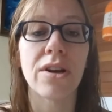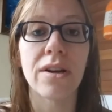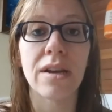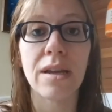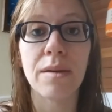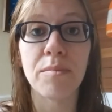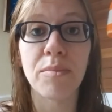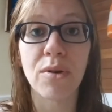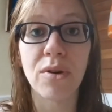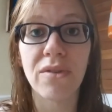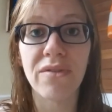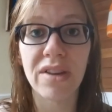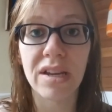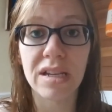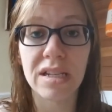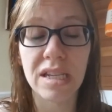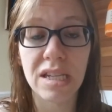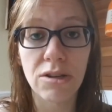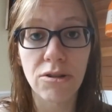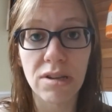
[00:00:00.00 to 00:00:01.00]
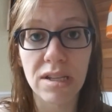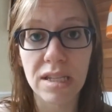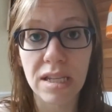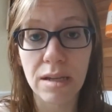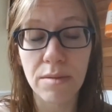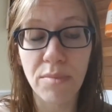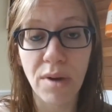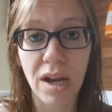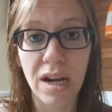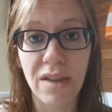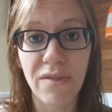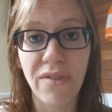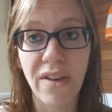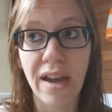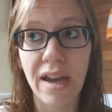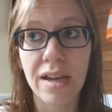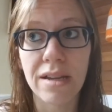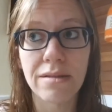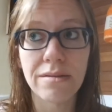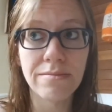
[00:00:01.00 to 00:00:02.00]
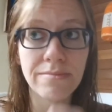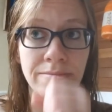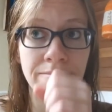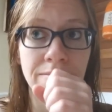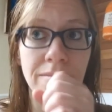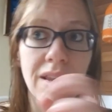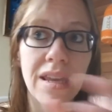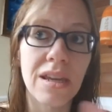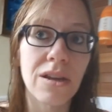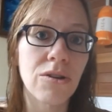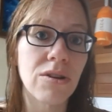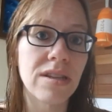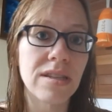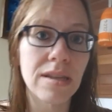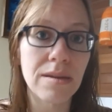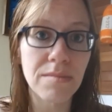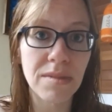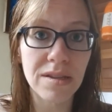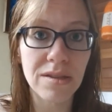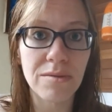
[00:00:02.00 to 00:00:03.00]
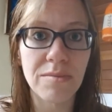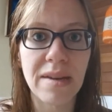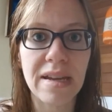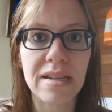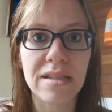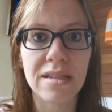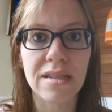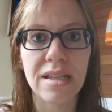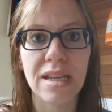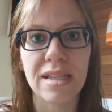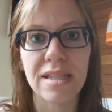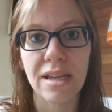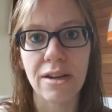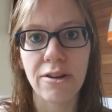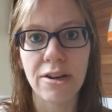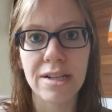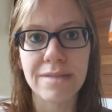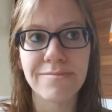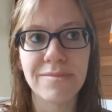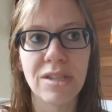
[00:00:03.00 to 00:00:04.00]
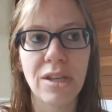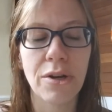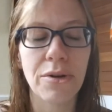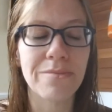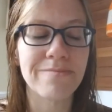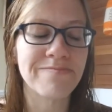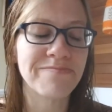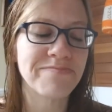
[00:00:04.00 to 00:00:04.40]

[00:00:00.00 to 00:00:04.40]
improving, decreasing body fat, increasing muscle mass, etc. So